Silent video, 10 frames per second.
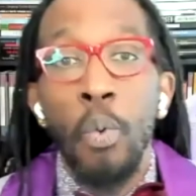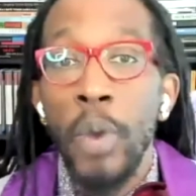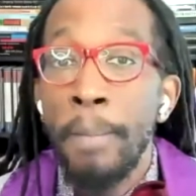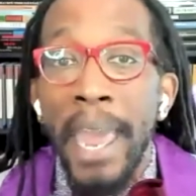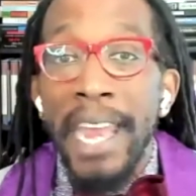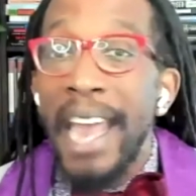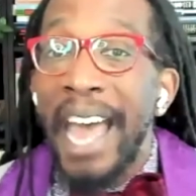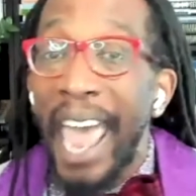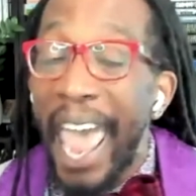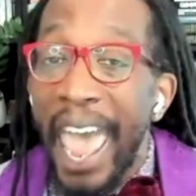We may
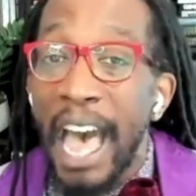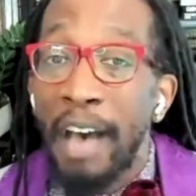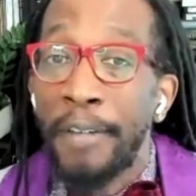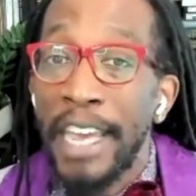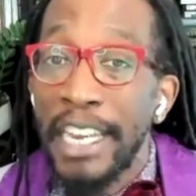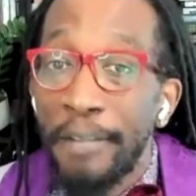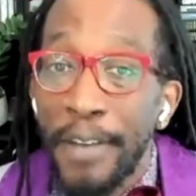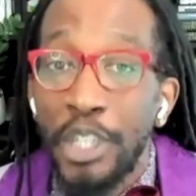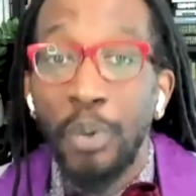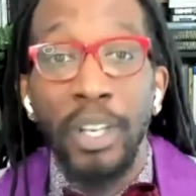not have
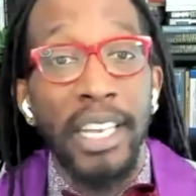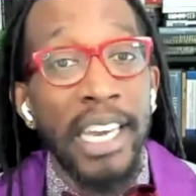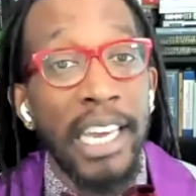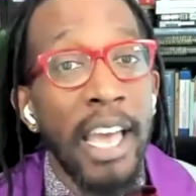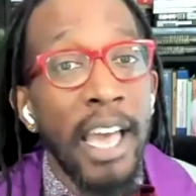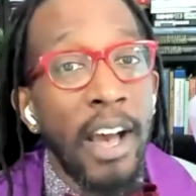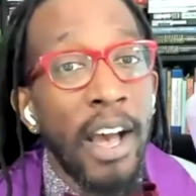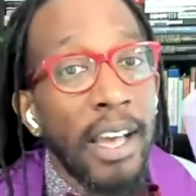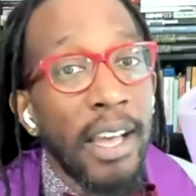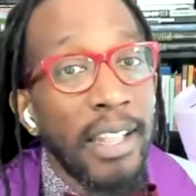individually
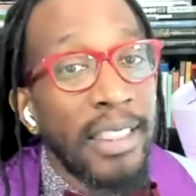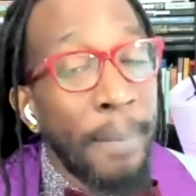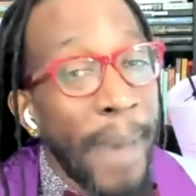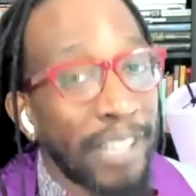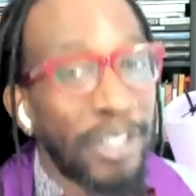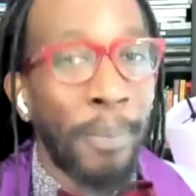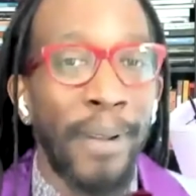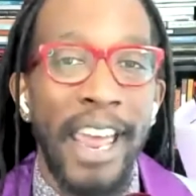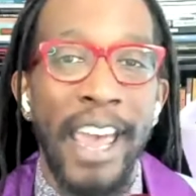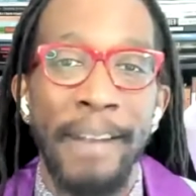the master
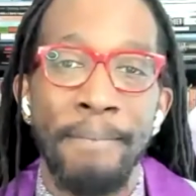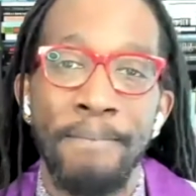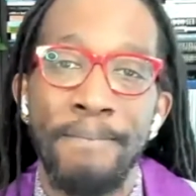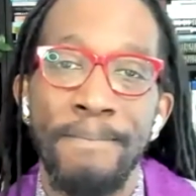plan,